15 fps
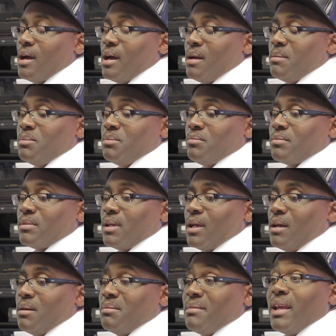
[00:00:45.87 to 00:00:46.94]

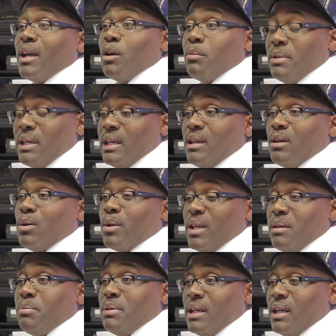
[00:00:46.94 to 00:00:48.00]
um, LP or
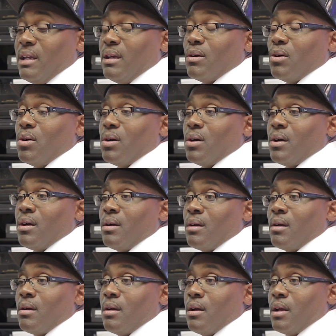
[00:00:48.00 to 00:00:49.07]
EP or. It's going to
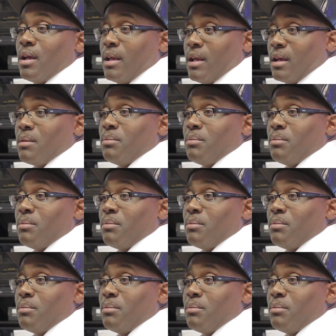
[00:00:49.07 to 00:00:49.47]
be an album.